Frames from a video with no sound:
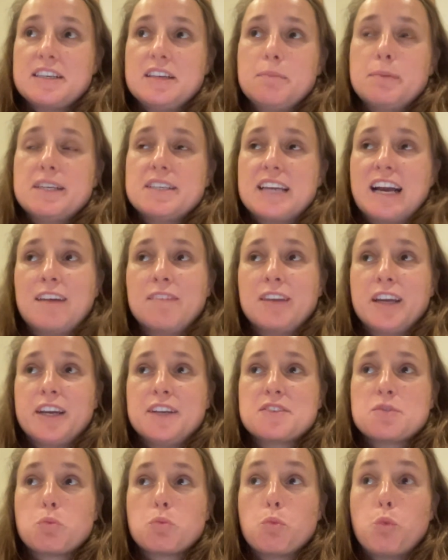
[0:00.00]
ebook
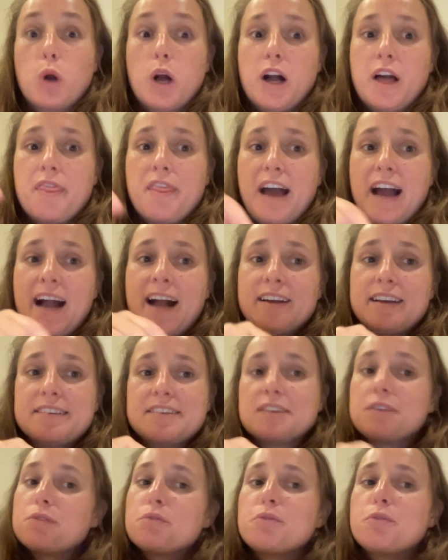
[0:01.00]
downloads were
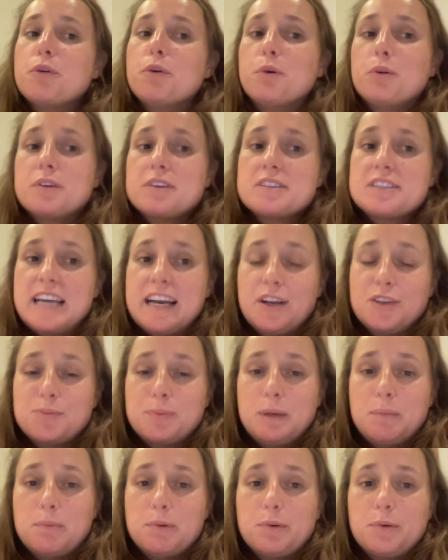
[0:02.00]
that for
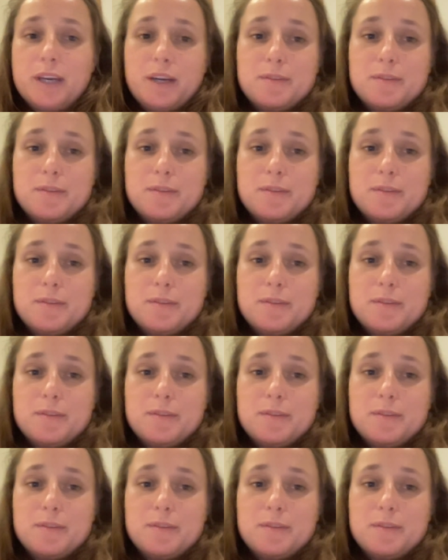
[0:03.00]
salespeople.